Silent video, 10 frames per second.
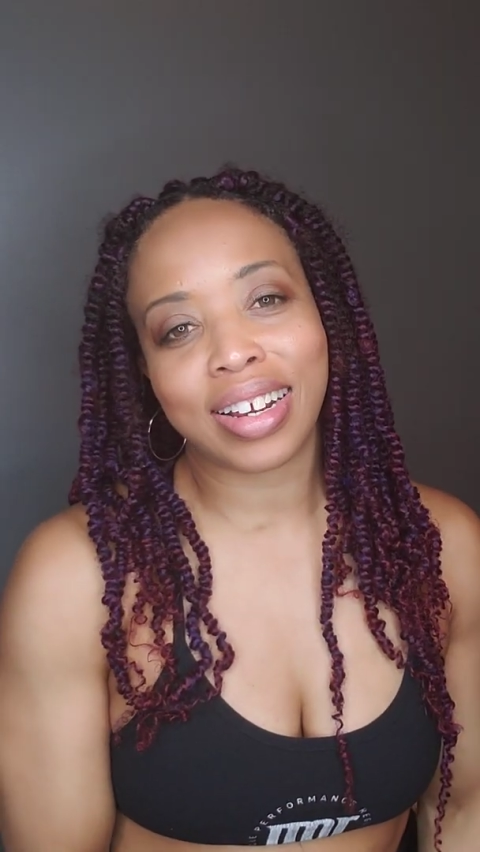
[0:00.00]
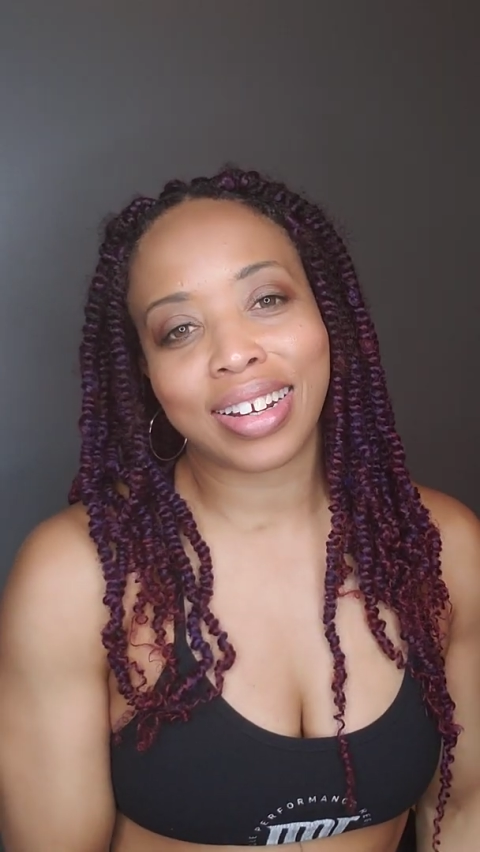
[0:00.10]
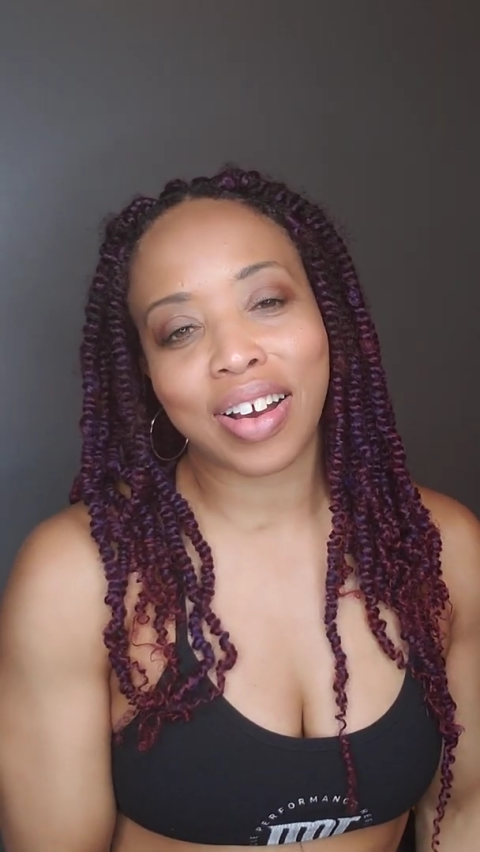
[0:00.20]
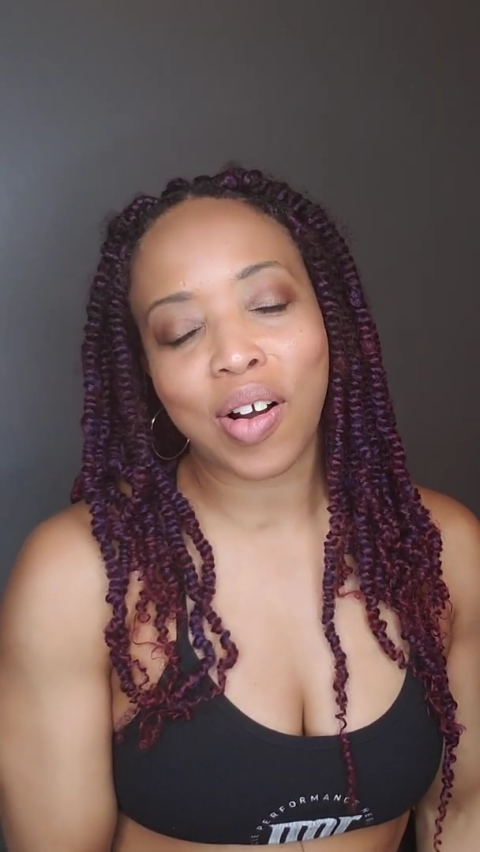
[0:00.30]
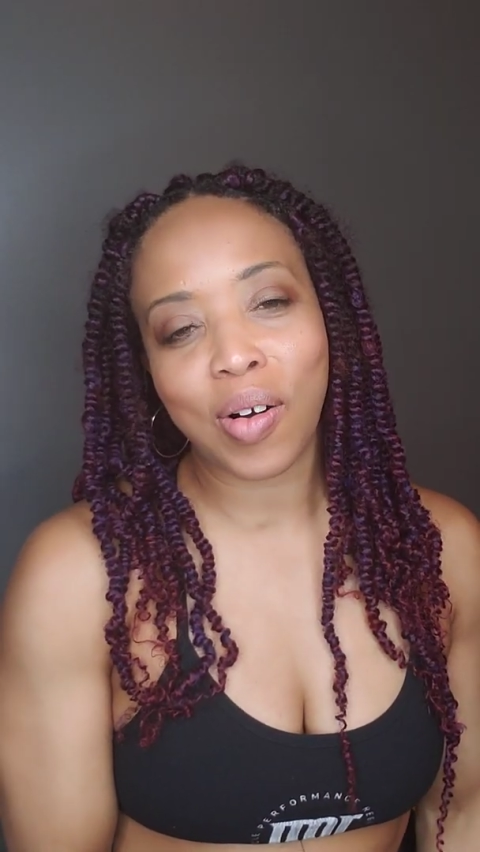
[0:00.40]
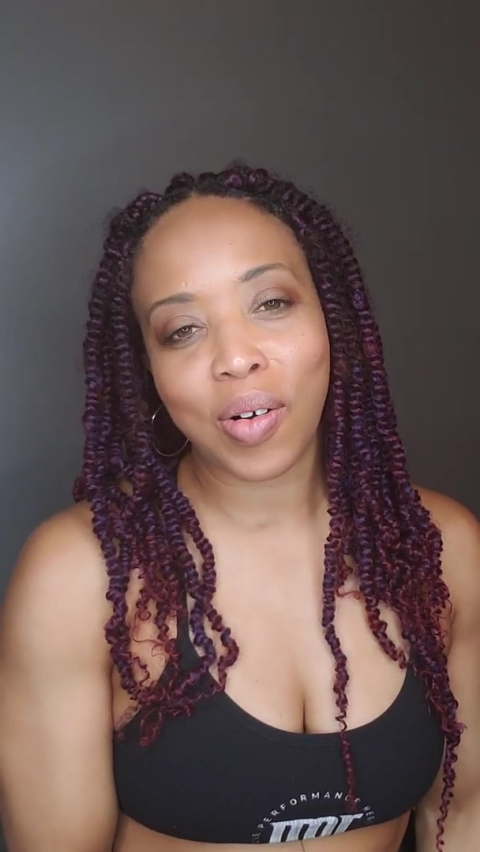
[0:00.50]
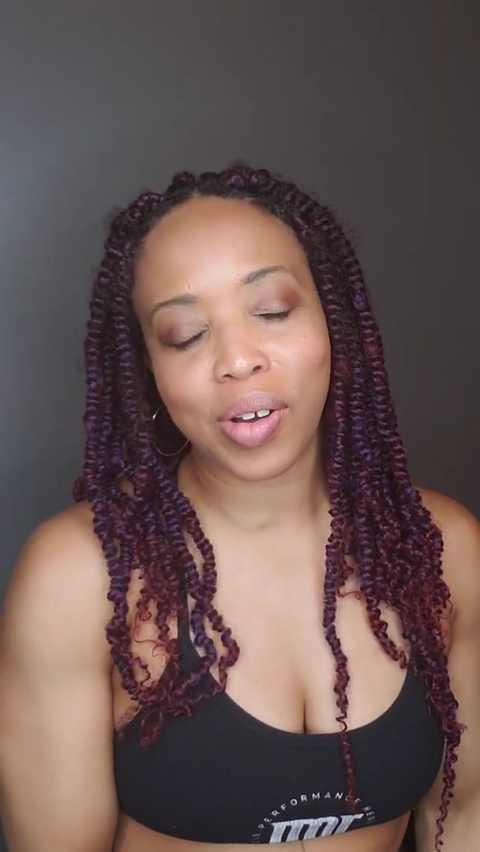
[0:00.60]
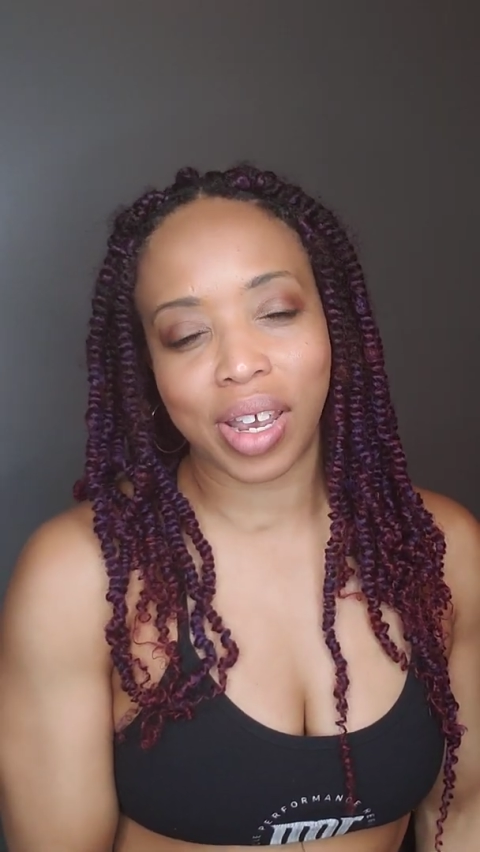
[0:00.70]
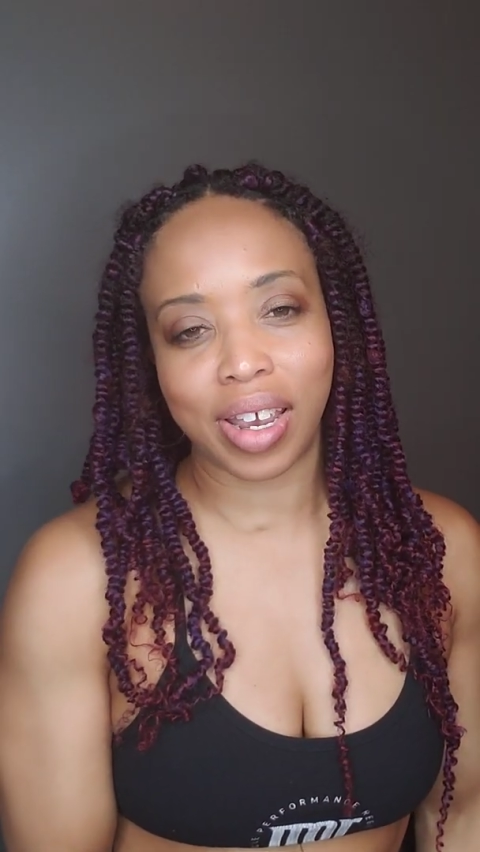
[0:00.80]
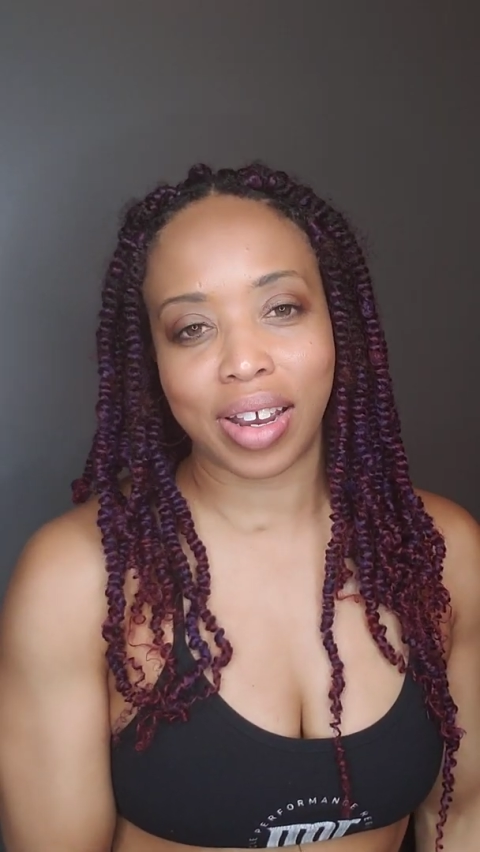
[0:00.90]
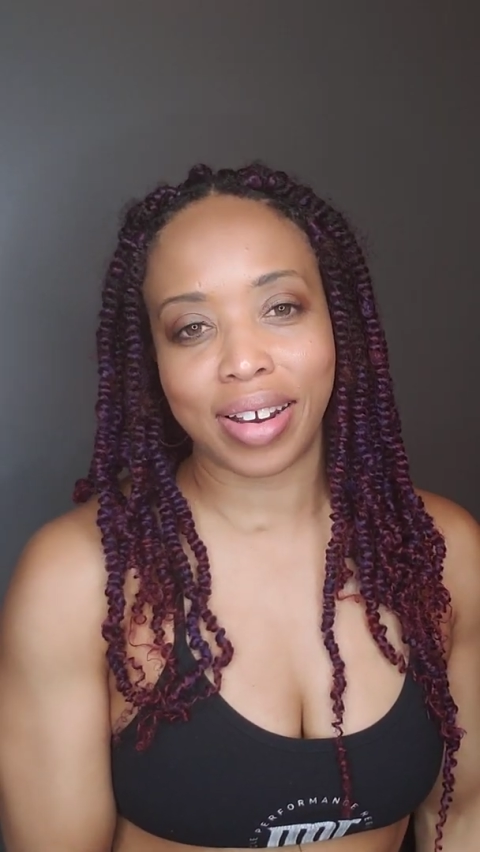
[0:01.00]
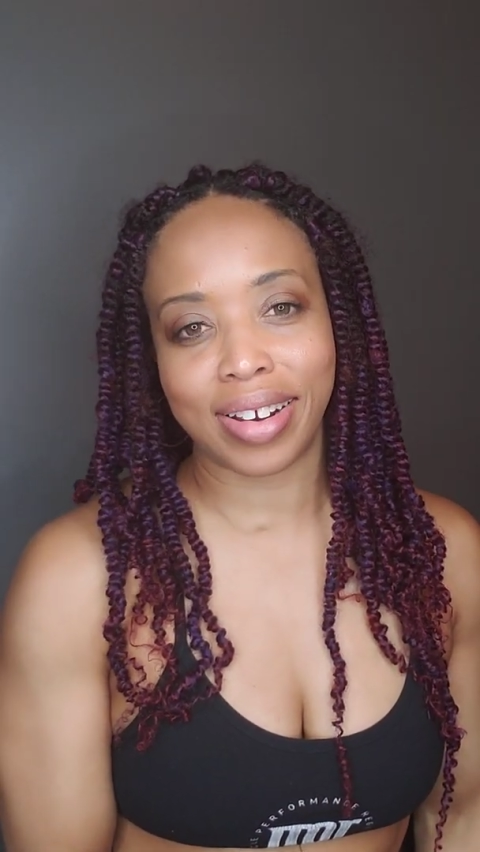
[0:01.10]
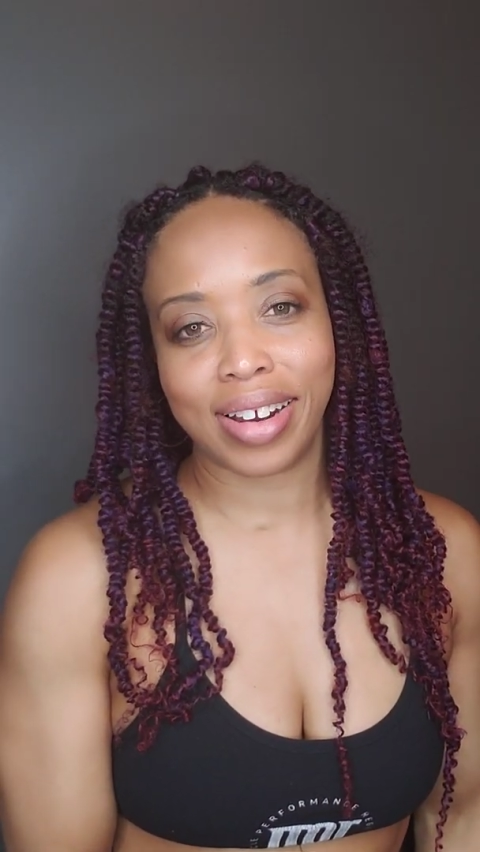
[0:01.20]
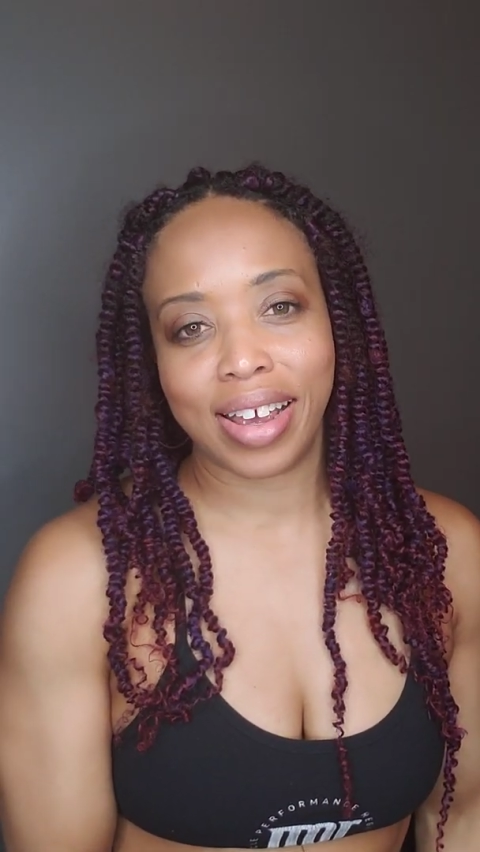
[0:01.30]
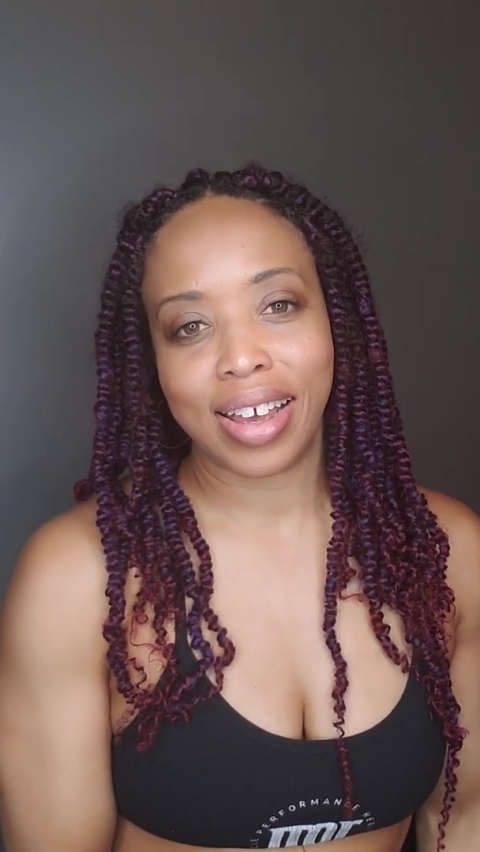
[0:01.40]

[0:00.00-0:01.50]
Nicole here